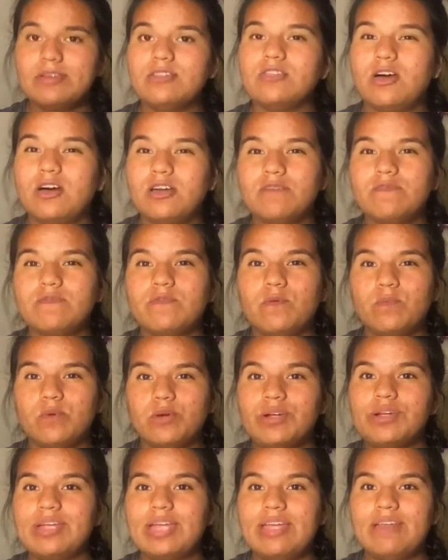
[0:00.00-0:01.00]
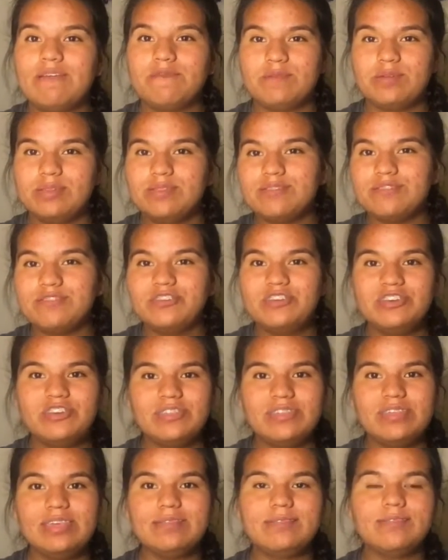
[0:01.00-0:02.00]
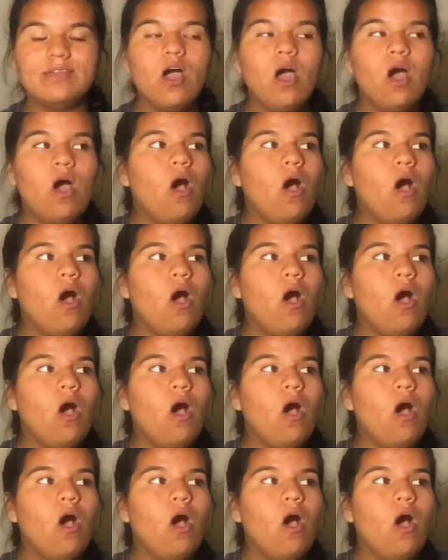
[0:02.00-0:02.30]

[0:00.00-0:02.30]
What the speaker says: a lot of work and research into this.